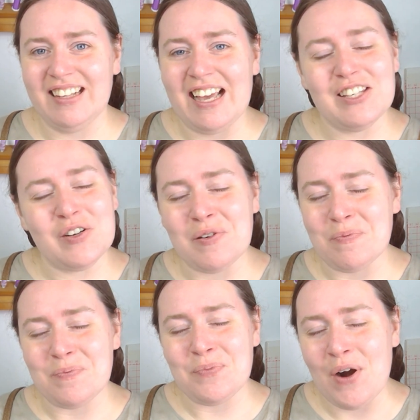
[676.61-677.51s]
It's
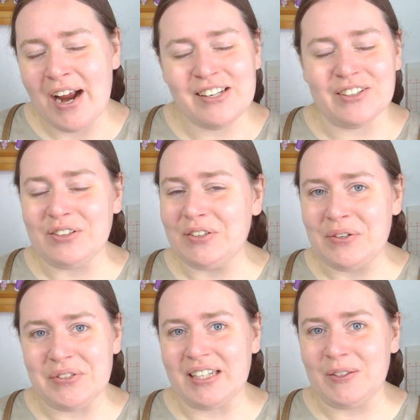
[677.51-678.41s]
not practical
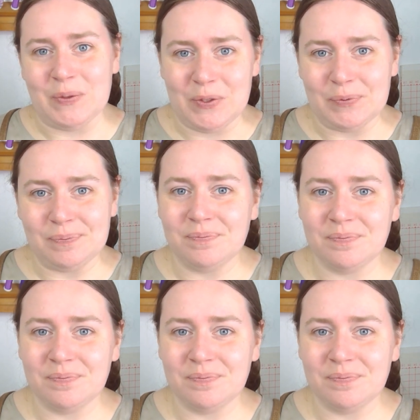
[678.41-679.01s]
clothing at all.